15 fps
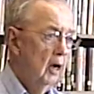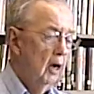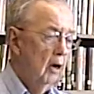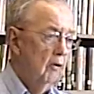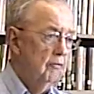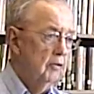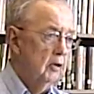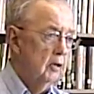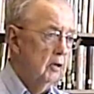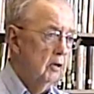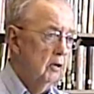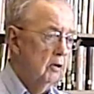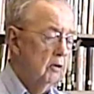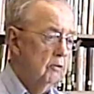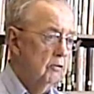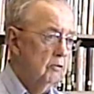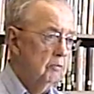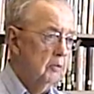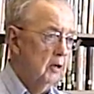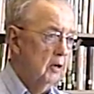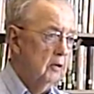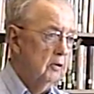of the troop
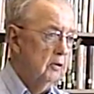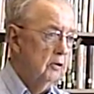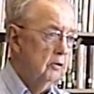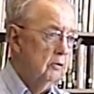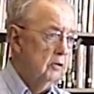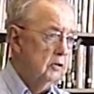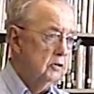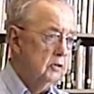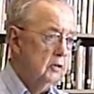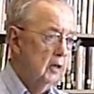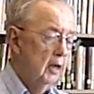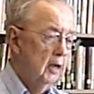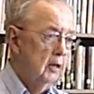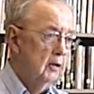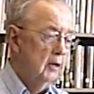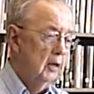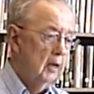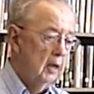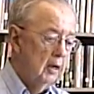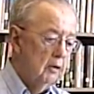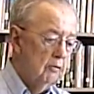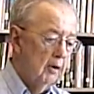carrier units, and
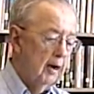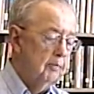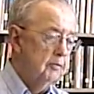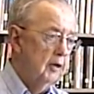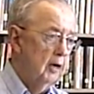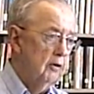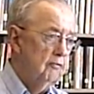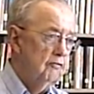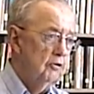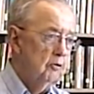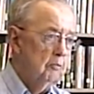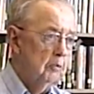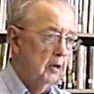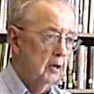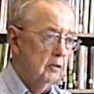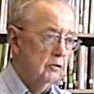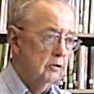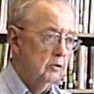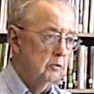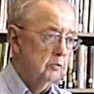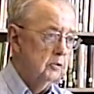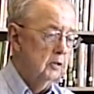they dropped out a few
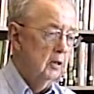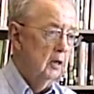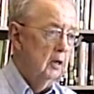paratroops